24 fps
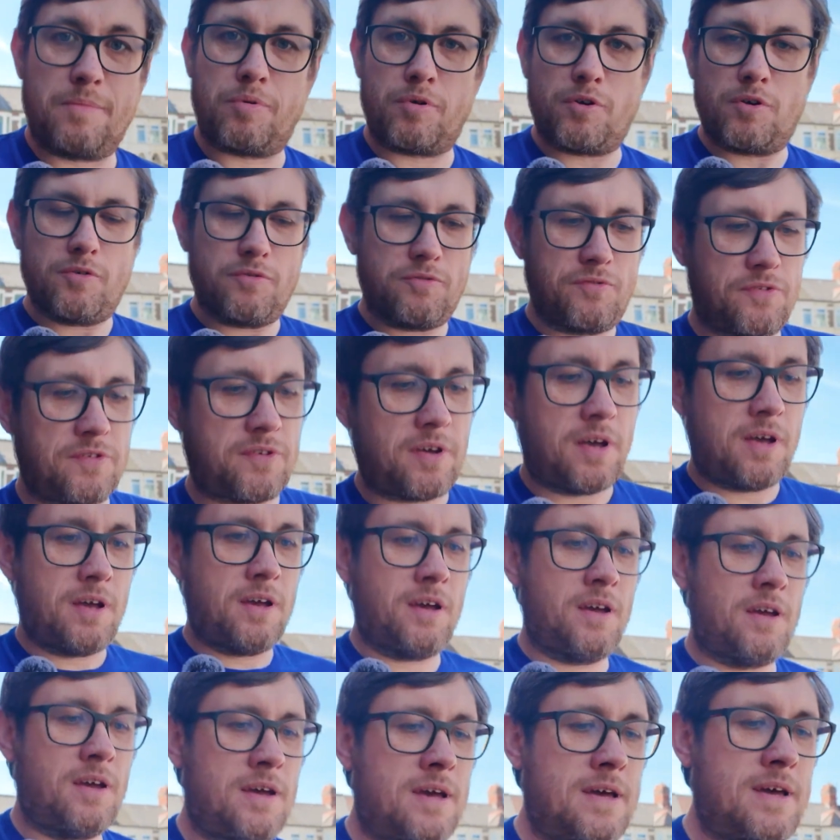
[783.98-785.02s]
approves.
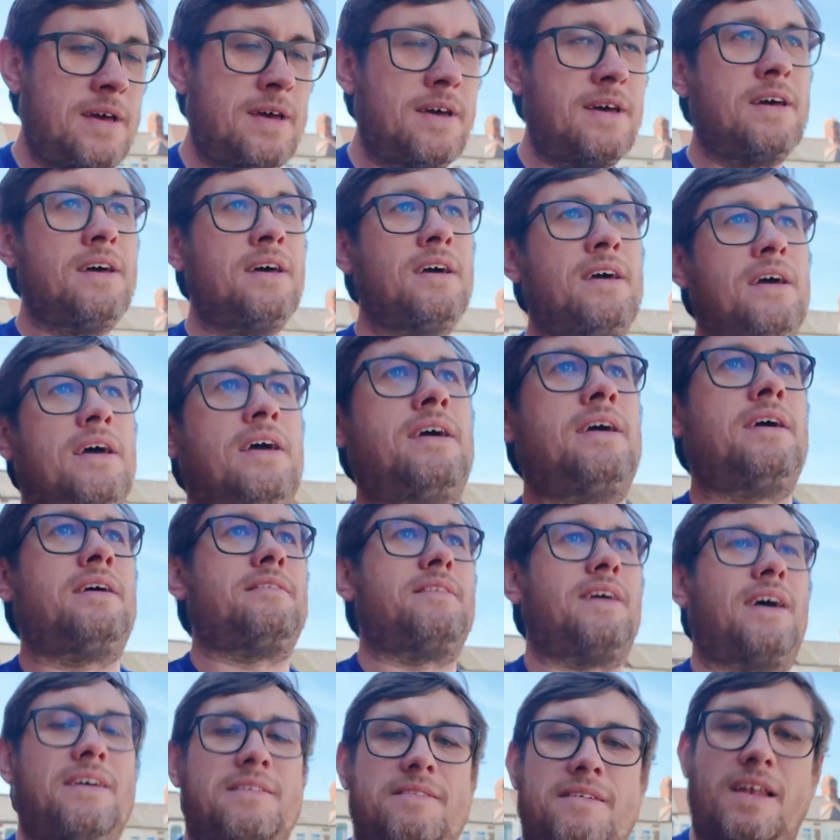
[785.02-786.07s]

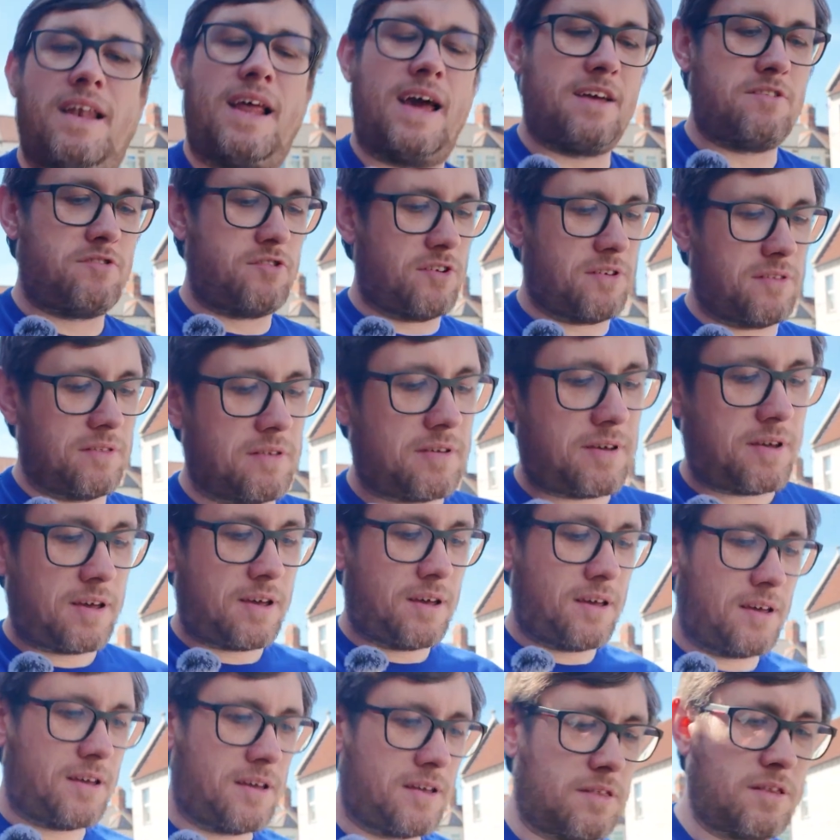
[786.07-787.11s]
Dad's a legend,
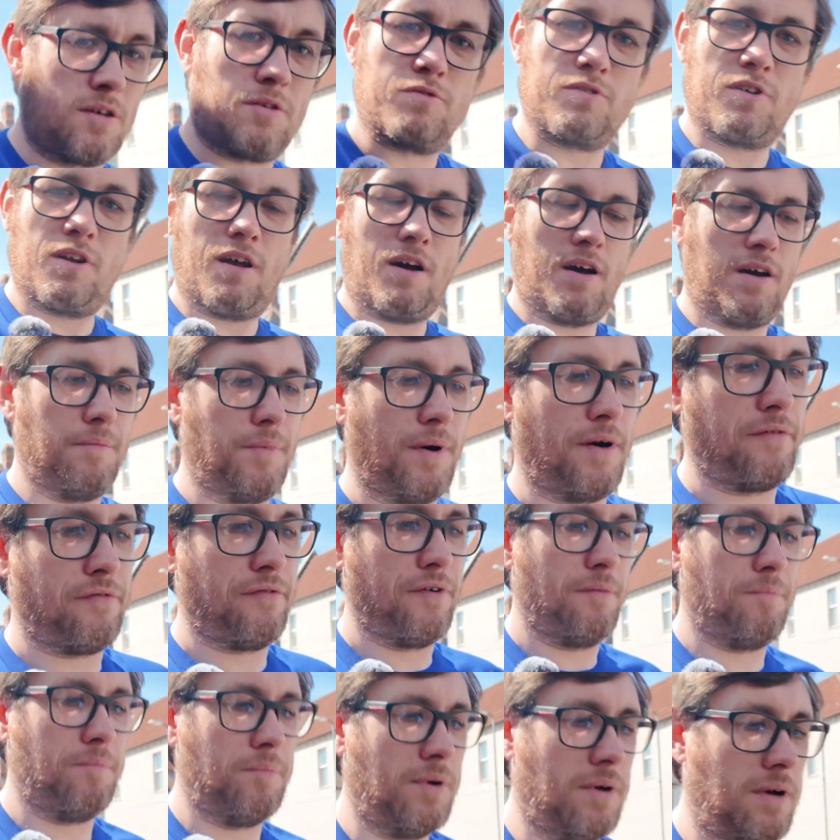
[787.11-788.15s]
knows a lot about
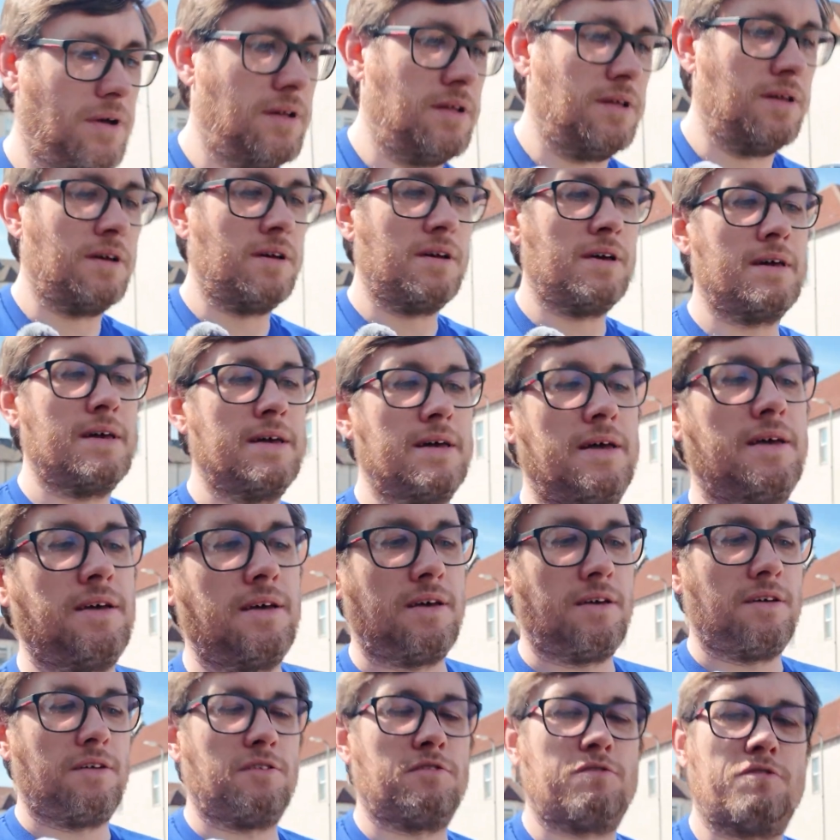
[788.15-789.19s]
football.
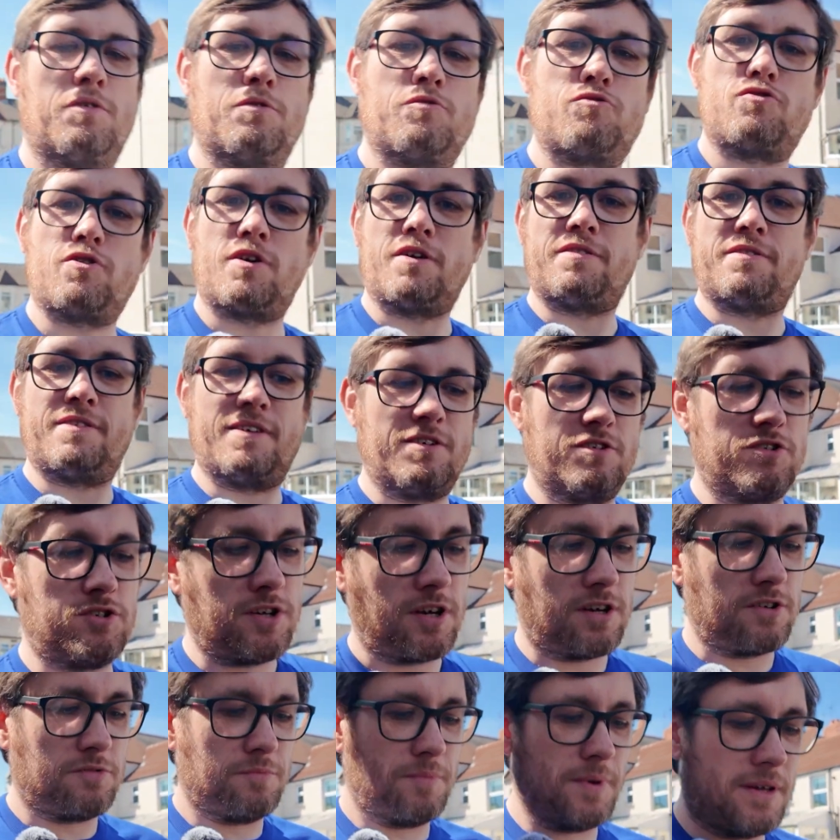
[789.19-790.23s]
So trust his
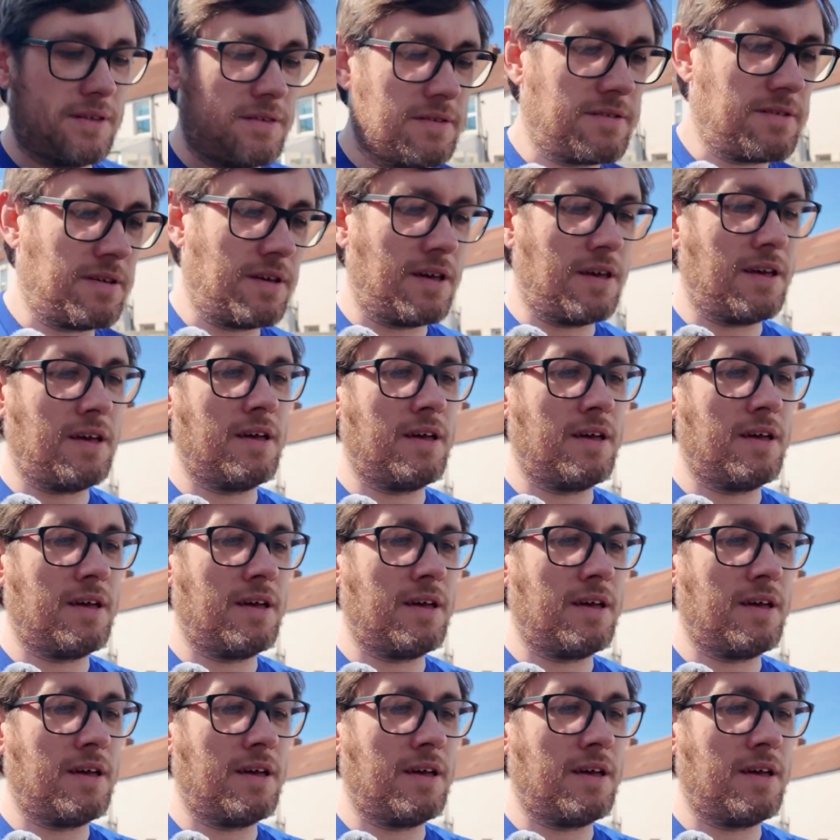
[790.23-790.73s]
judgment.